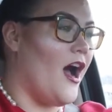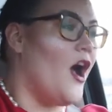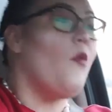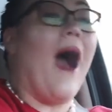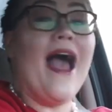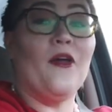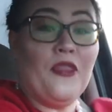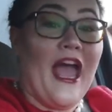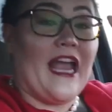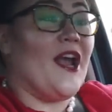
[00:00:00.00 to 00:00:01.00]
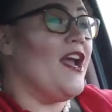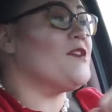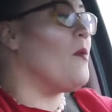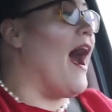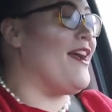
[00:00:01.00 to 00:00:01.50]
it doesn't sound Wild like Thing!
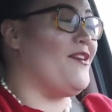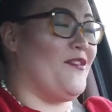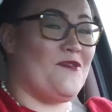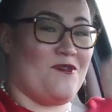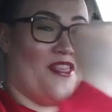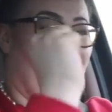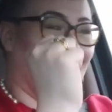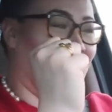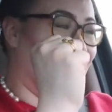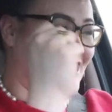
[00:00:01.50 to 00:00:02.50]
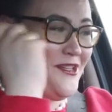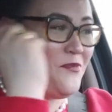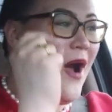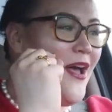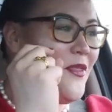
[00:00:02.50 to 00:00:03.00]
It's Wild. There it is.
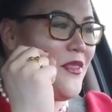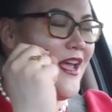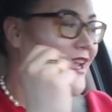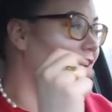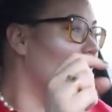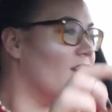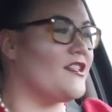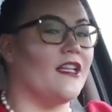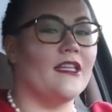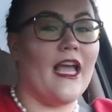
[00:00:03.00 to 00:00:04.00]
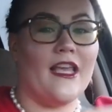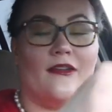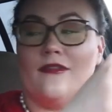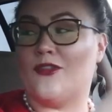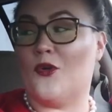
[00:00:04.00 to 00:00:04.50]
It's Wild Thing. To
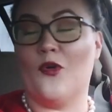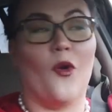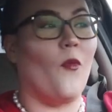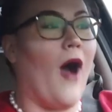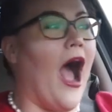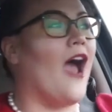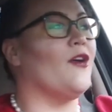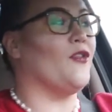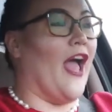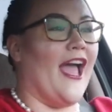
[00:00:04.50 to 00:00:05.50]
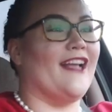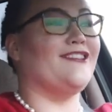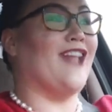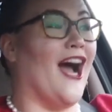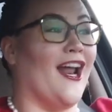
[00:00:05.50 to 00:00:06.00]
let you do the wild
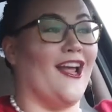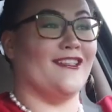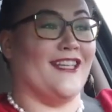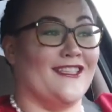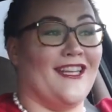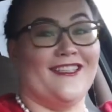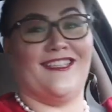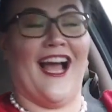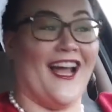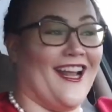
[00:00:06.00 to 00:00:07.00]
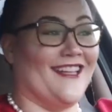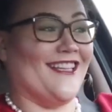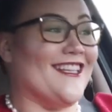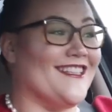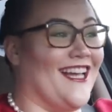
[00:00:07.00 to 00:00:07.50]
thing.
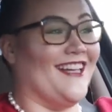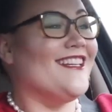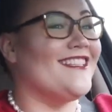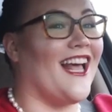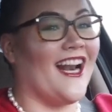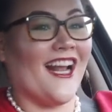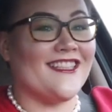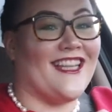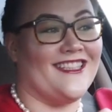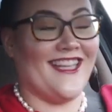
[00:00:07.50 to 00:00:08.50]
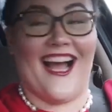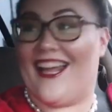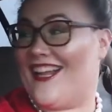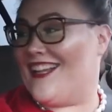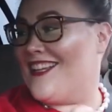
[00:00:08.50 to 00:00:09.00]

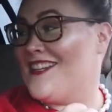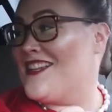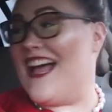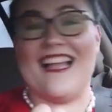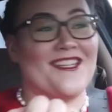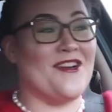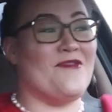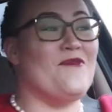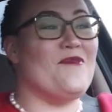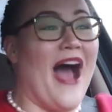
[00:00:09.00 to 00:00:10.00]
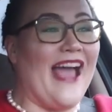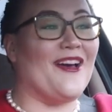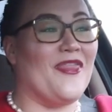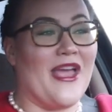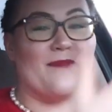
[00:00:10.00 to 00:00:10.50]
That's
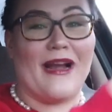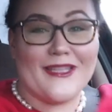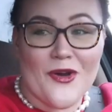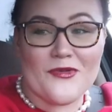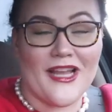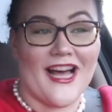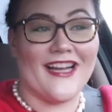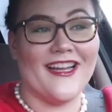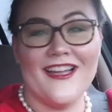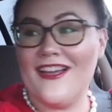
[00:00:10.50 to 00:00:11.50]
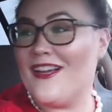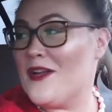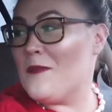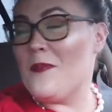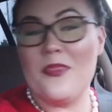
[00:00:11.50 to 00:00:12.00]
Wild Thing by Tone Lock.
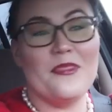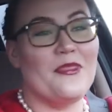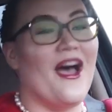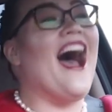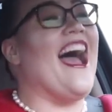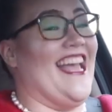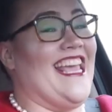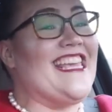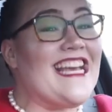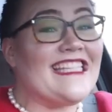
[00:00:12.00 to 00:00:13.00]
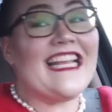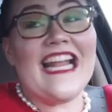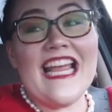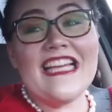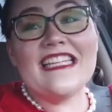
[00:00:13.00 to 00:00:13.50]
That is not Wild Thing. Yes,
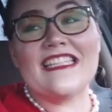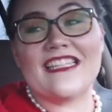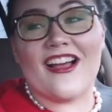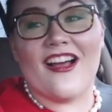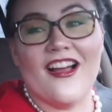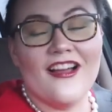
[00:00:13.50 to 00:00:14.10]
it is.